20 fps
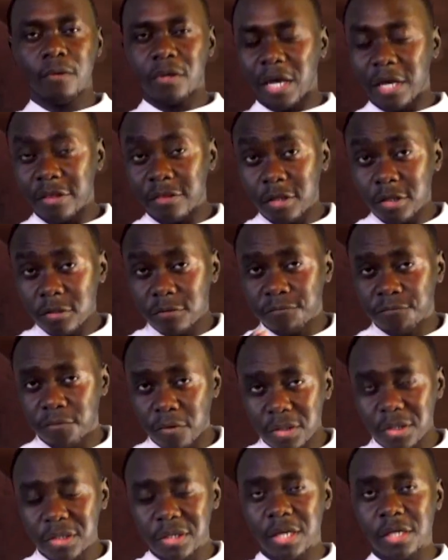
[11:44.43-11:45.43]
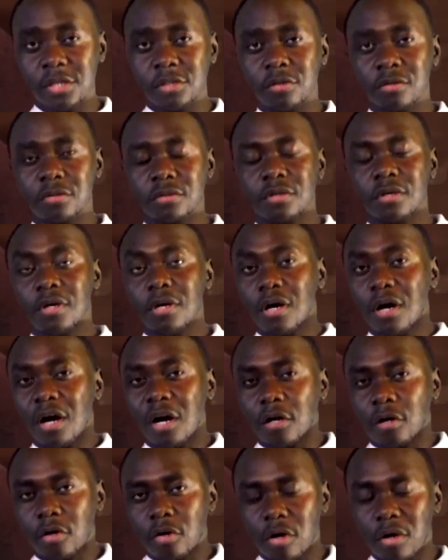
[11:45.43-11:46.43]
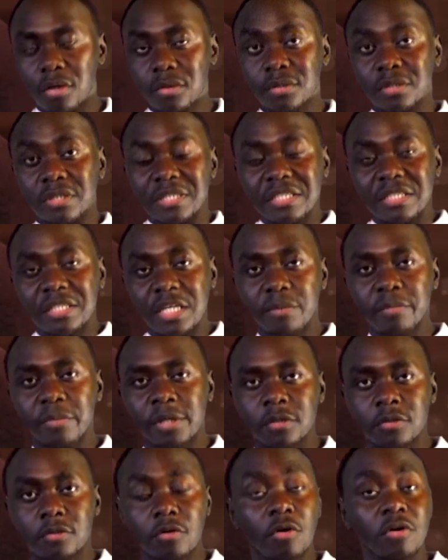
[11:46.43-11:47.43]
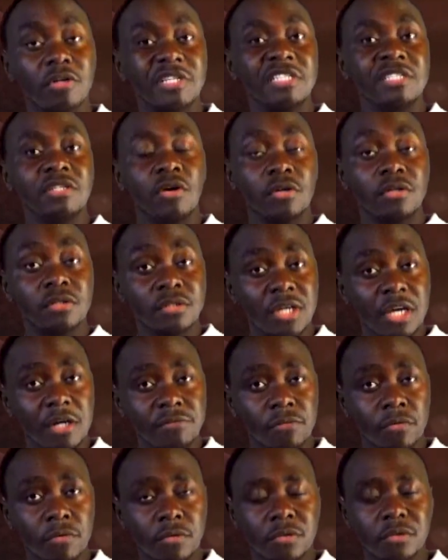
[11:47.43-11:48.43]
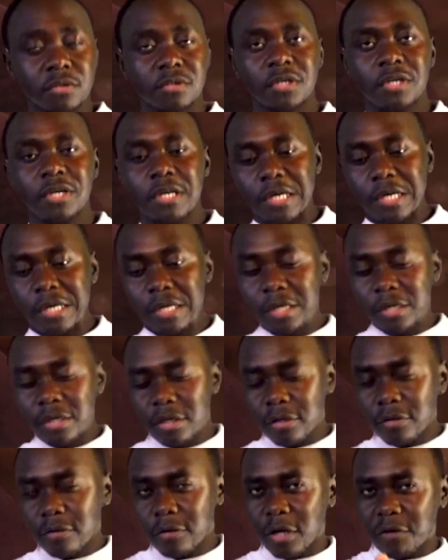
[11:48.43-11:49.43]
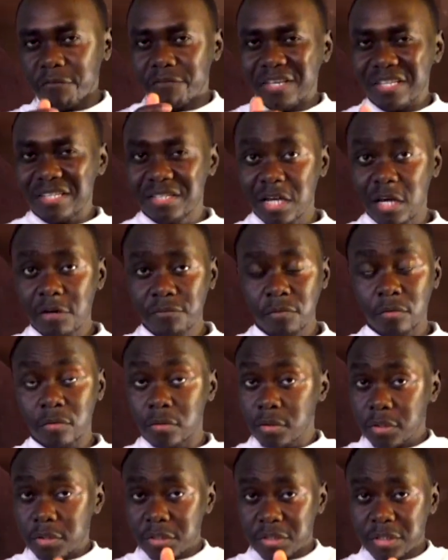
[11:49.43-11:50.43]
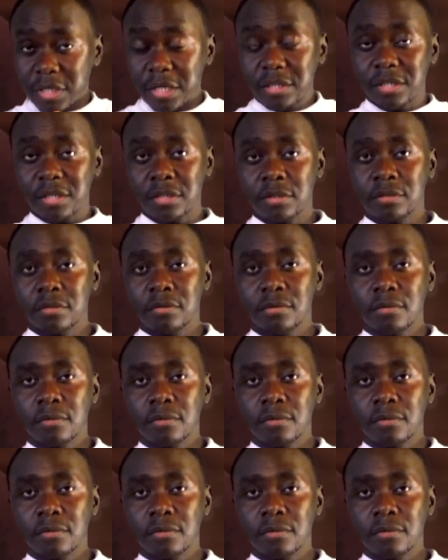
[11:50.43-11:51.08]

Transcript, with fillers: and these fallen angels are called demons or, or devils. If the devil, Satan,